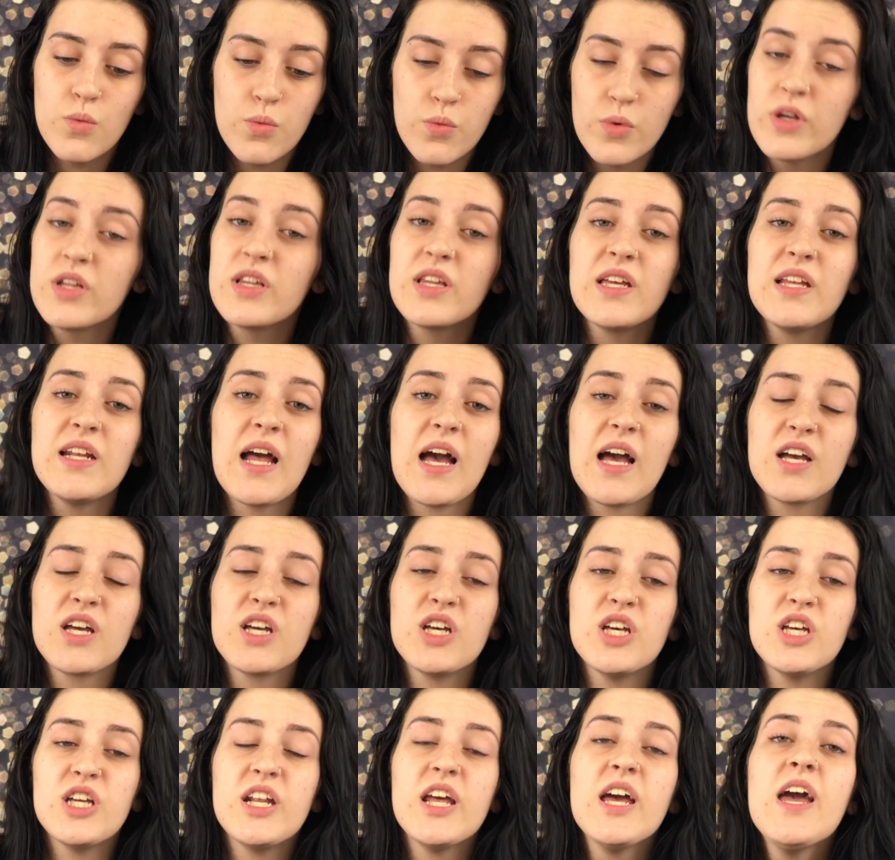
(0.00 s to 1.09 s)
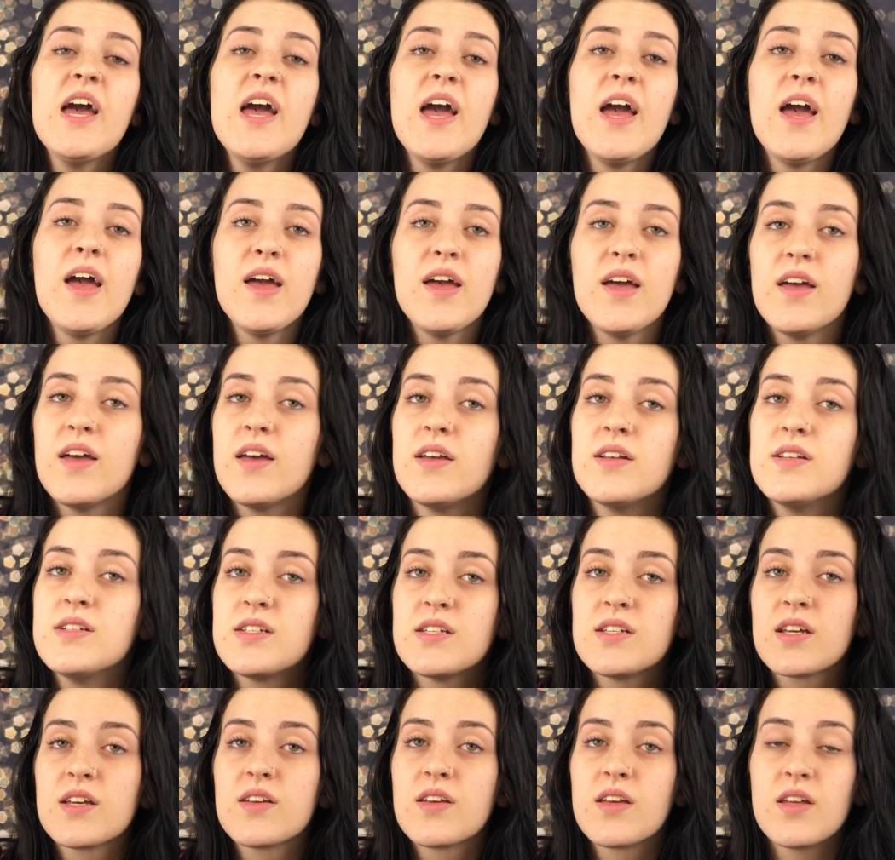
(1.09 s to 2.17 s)
not good,
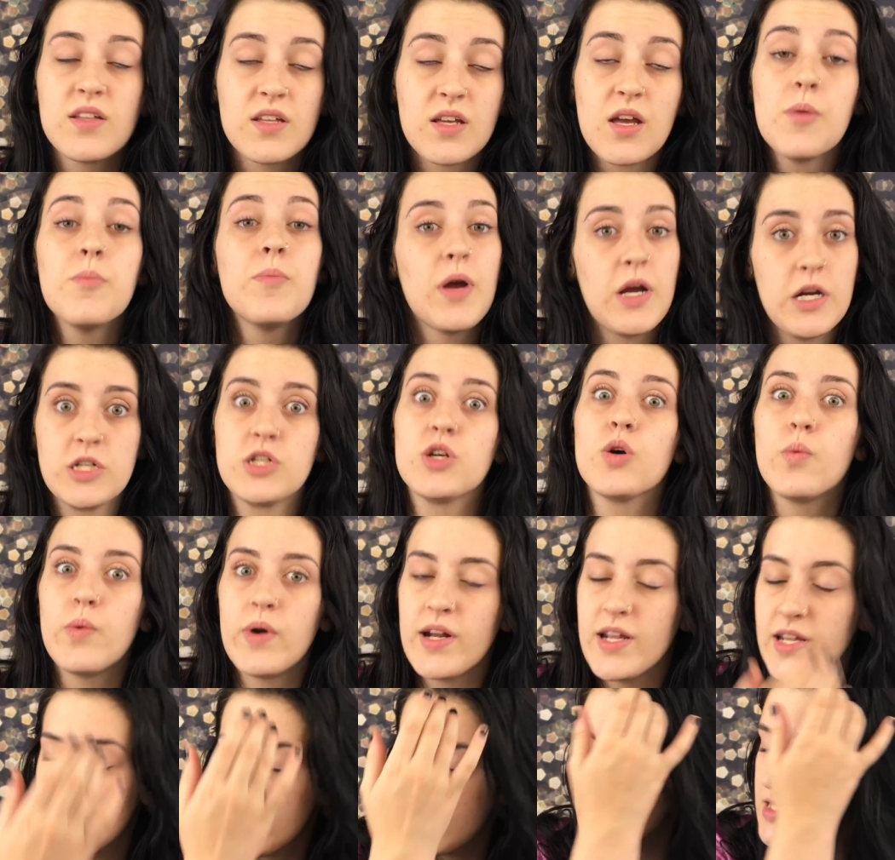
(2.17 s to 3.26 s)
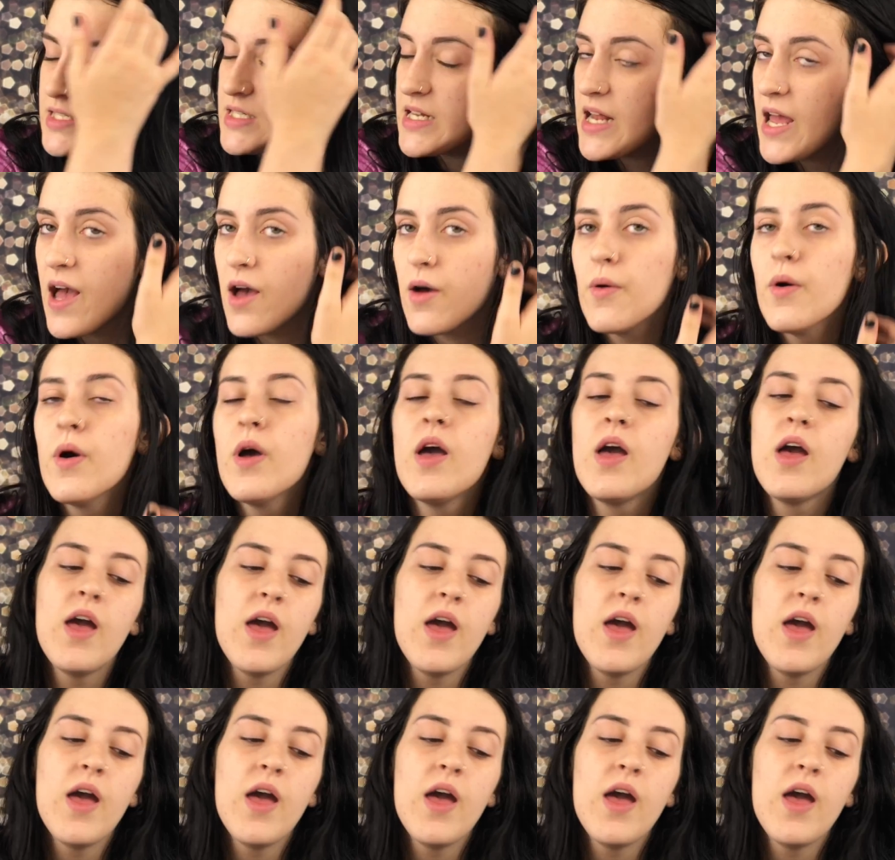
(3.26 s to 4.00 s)
and compared to what it is now.